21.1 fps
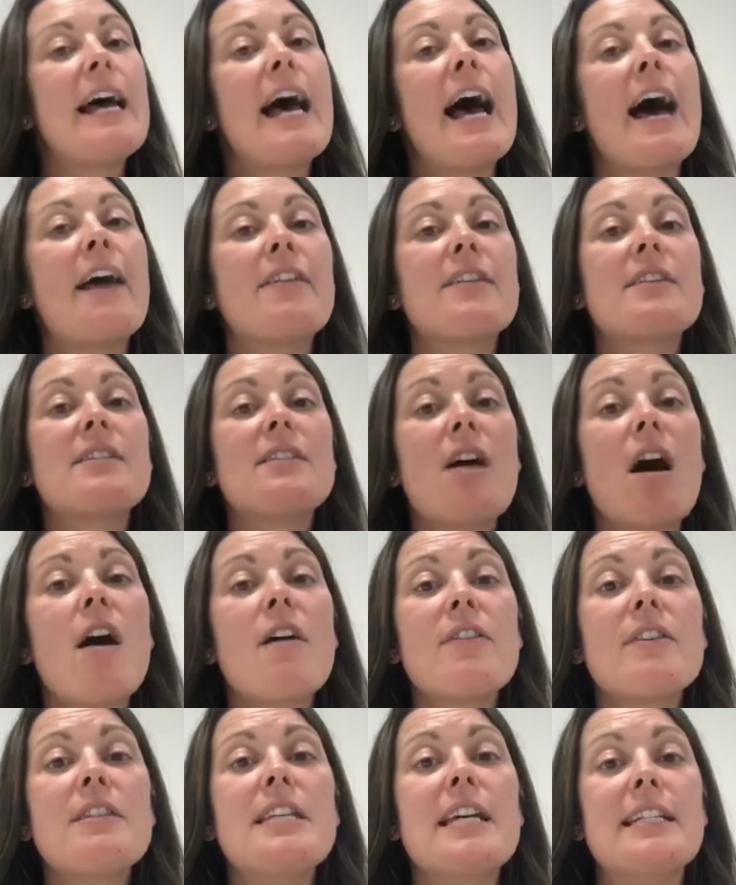At the start
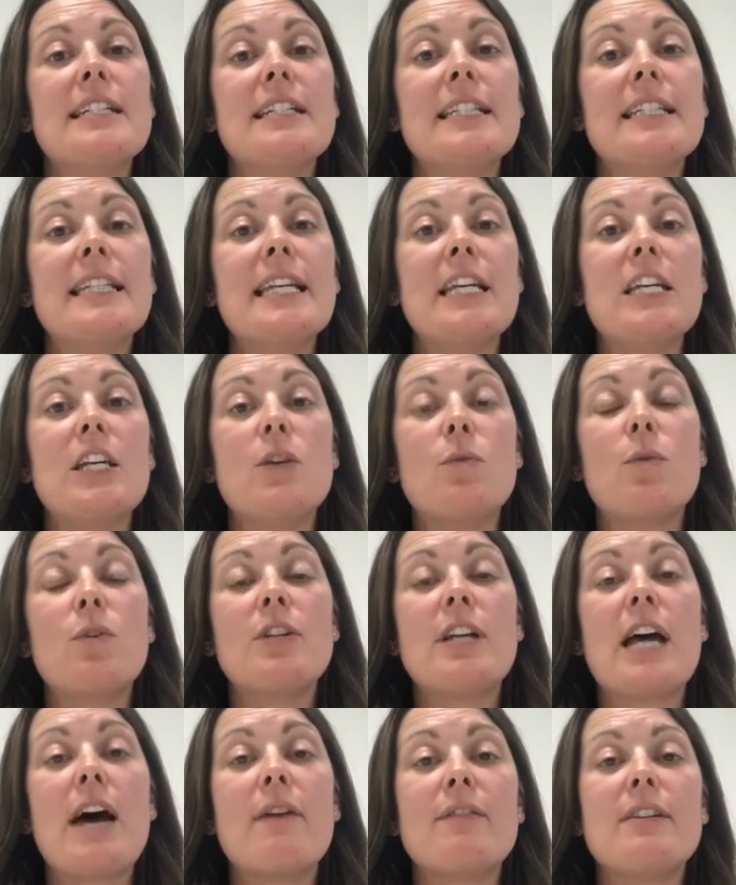of the tenancy, you
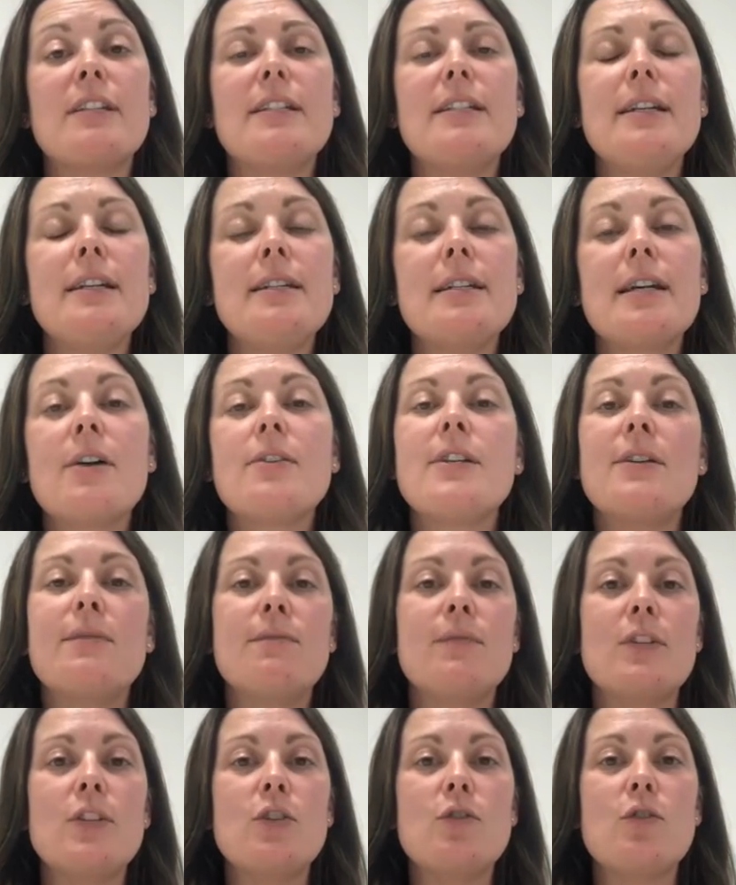want to have a detailed
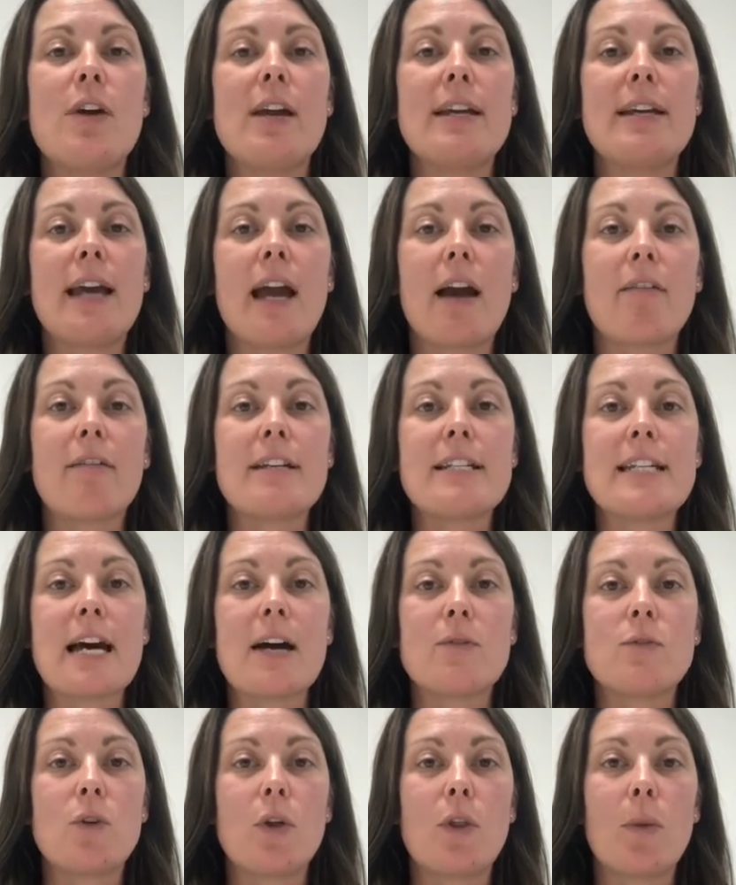inventory carried
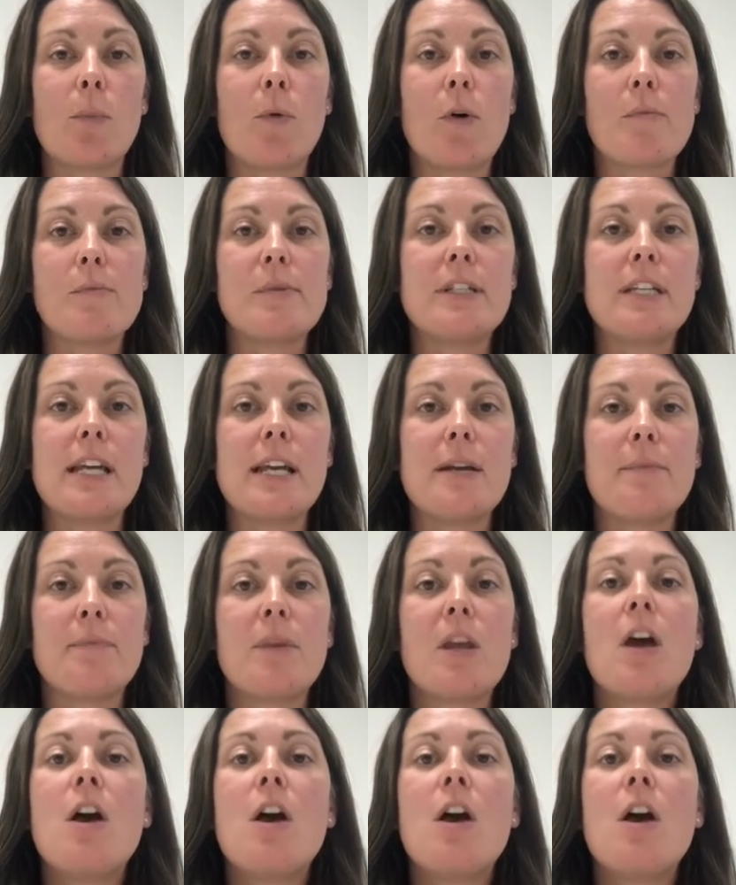out on the property.